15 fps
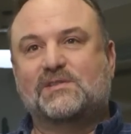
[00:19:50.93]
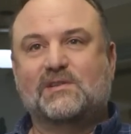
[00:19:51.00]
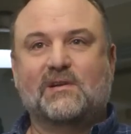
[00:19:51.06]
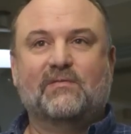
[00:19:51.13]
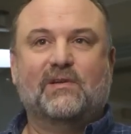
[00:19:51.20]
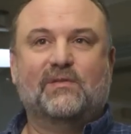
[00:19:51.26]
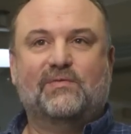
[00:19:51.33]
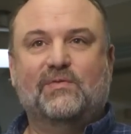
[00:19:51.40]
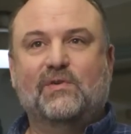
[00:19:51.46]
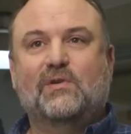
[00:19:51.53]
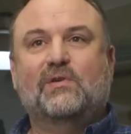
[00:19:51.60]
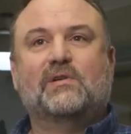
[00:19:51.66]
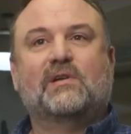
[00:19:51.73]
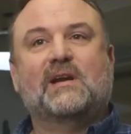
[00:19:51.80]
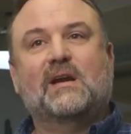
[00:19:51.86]
serving
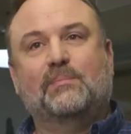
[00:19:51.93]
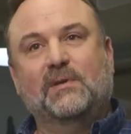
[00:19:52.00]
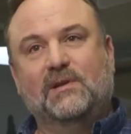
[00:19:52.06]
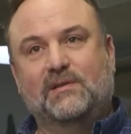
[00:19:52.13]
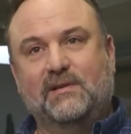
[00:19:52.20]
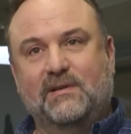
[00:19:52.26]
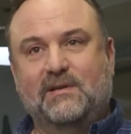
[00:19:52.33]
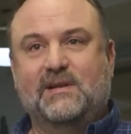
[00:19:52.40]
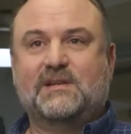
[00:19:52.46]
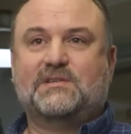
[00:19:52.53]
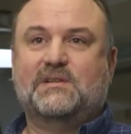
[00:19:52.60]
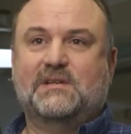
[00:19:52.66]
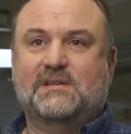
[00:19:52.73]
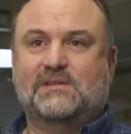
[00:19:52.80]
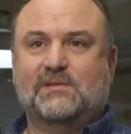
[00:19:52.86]
food or helping clear
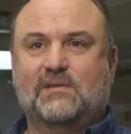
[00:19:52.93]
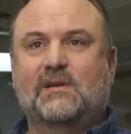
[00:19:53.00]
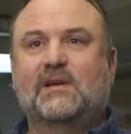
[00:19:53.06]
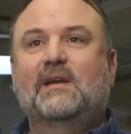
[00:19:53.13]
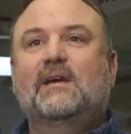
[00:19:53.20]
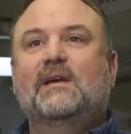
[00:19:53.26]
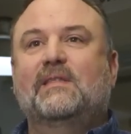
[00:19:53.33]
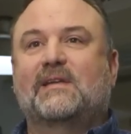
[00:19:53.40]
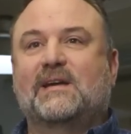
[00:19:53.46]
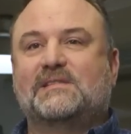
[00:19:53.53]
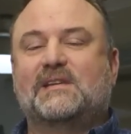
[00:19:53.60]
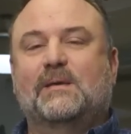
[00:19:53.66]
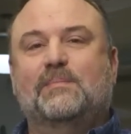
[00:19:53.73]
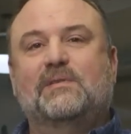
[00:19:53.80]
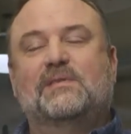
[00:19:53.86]
dishes or that
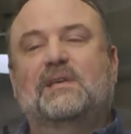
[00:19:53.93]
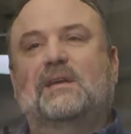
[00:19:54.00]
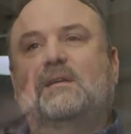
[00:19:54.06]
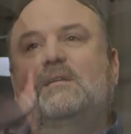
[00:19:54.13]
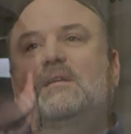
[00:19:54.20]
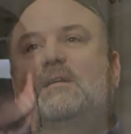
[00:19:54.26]
type of thing.